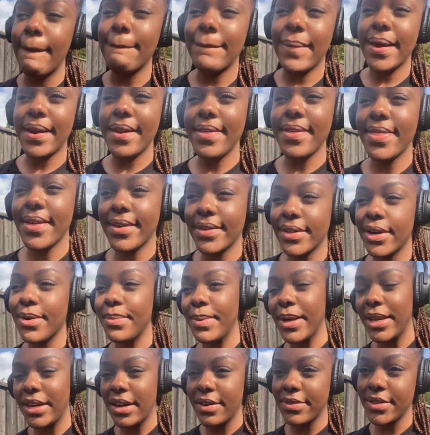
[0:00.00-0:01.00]
I don't think there'll
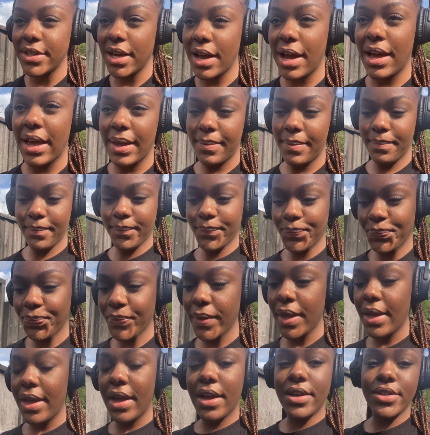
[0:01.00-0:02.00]
be enough time,
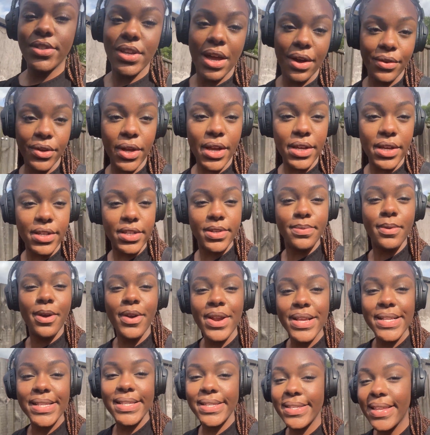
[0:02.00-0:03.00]
so I'll go
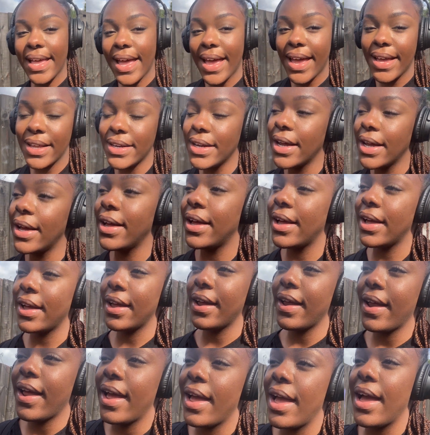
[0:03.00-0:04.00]
tomorrow instead.
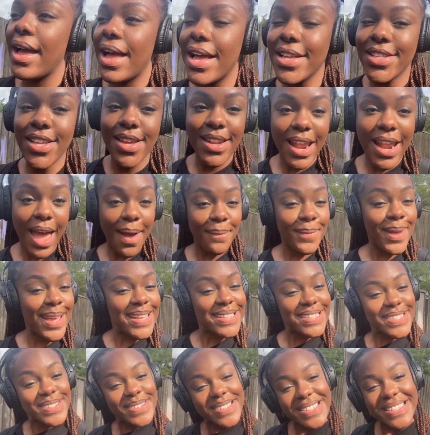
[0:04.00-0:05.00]
And so now I'm going
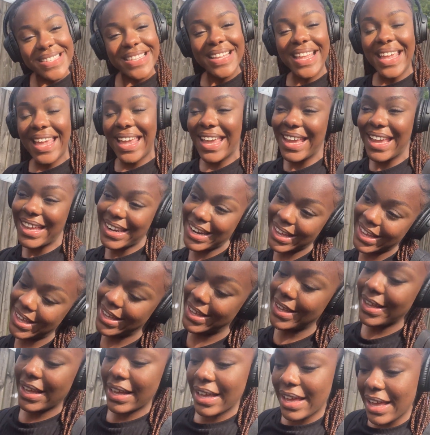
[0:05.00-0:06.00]
to Christine
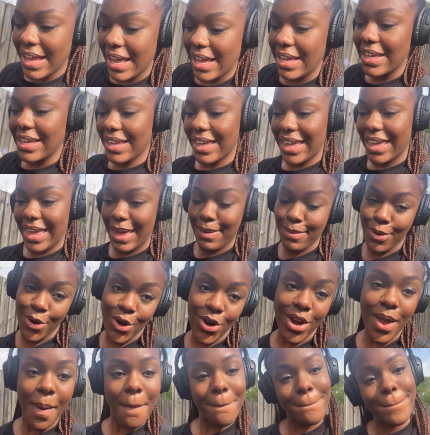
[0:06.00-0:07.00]
to keep her
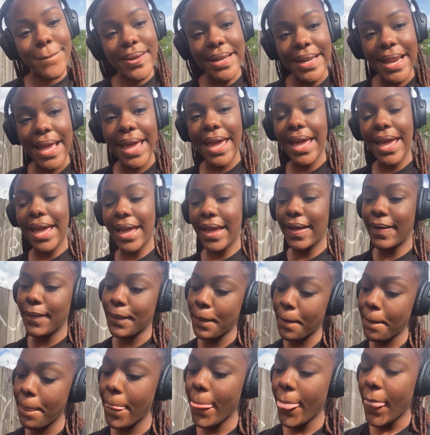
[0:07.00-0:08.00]
company.
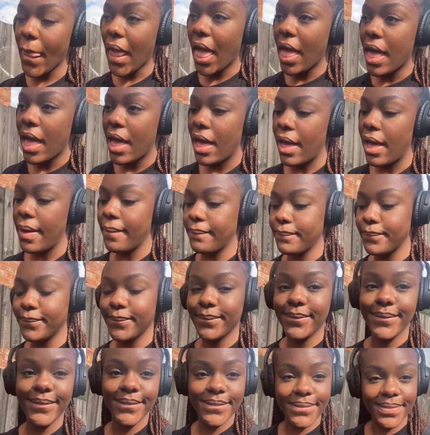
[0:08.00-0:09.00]
Um,
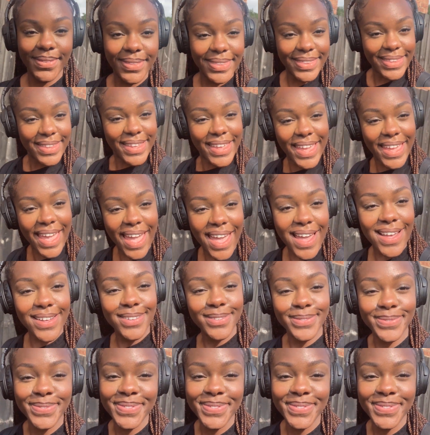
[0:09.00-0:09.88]
yeah.